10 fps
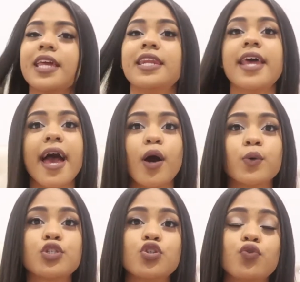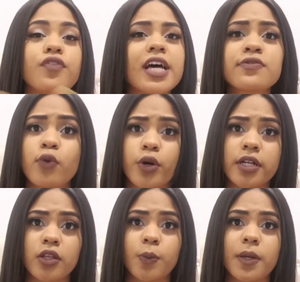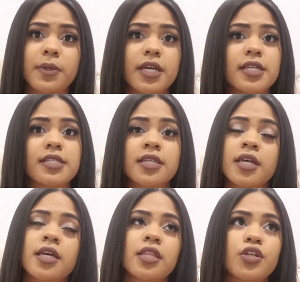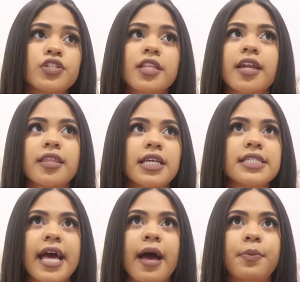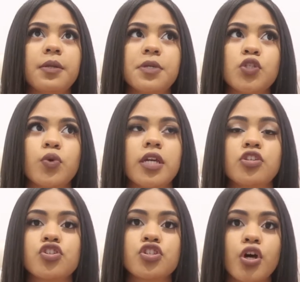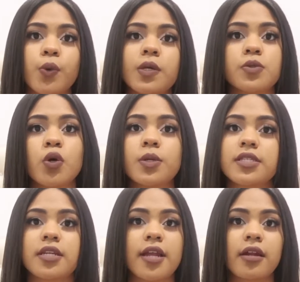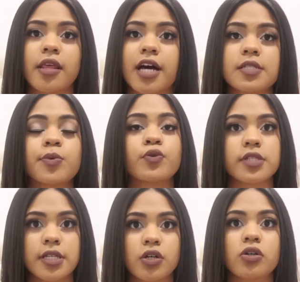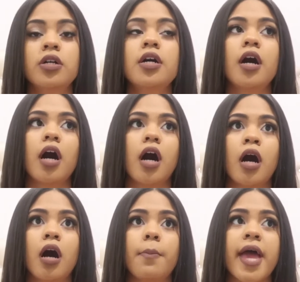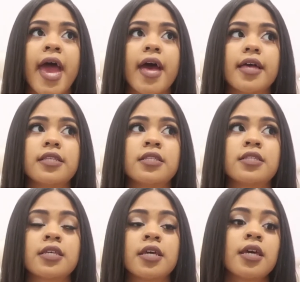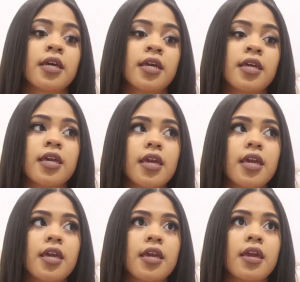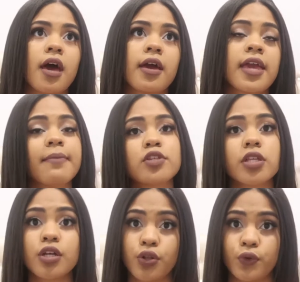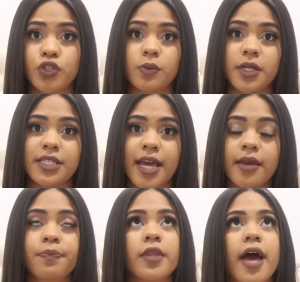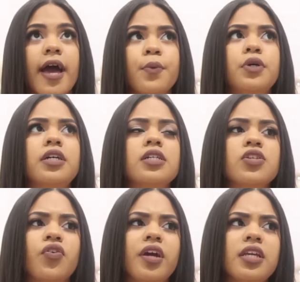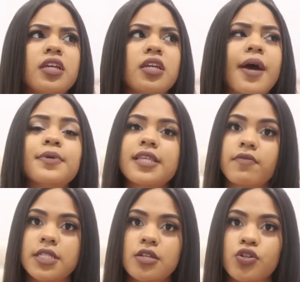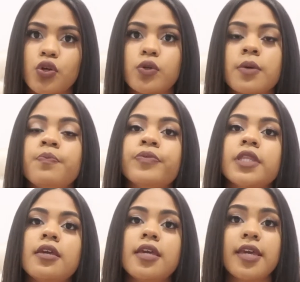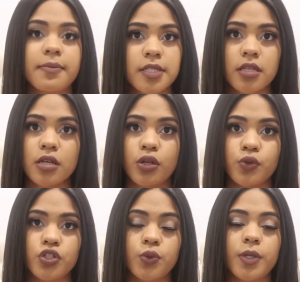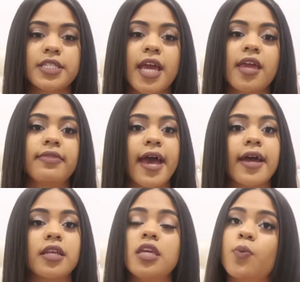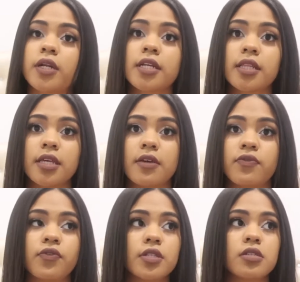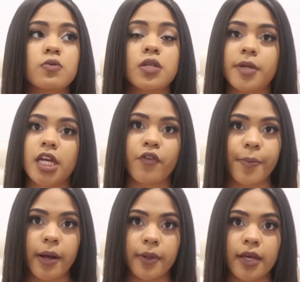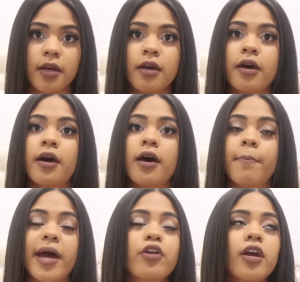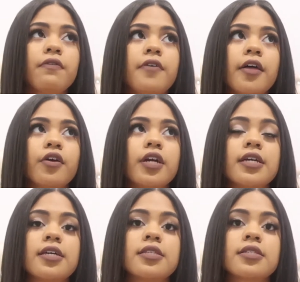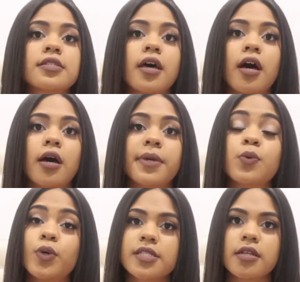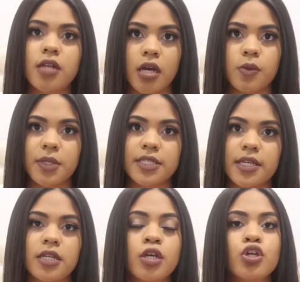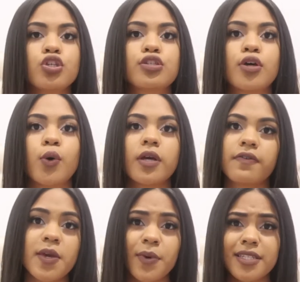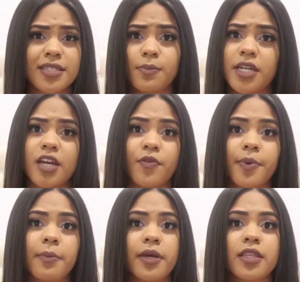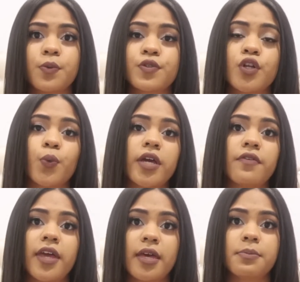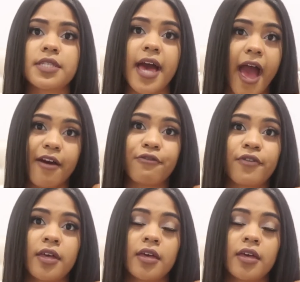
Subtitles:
now, to fast forward a little bit, because there's a lot of things that happened in between, just know he was always in and out of the hospital still. And he came to the conclusion one day, I was 17 years old. He came to the conclusion one day that he wanted to leave to Dominican Republic. My grandfather is, he was undocumented, so if he went to Dominican Republic, there was no way of him to have